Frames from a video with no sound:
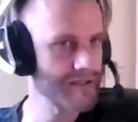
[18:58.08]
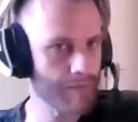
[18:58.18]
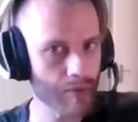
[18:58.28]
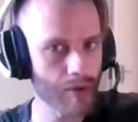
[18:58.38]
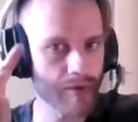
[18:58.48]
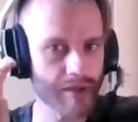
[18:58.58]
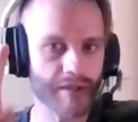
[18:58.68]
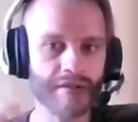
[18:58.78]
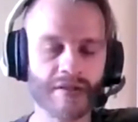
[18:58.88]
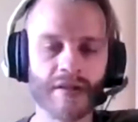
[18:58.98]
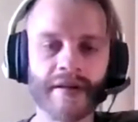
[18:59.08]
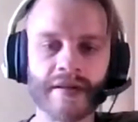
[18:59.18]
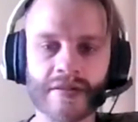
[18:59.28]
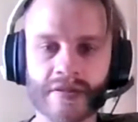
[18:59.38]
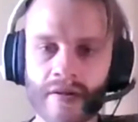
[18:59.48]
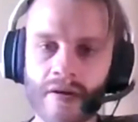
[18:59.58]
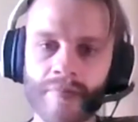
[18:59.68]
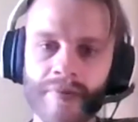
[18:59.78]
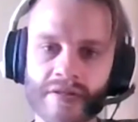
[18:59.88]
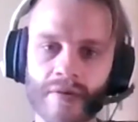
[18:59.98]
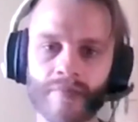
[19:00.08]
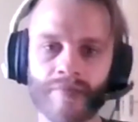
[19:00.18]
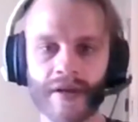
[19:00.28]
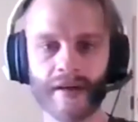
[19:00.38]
is broken is the links. So there'll be some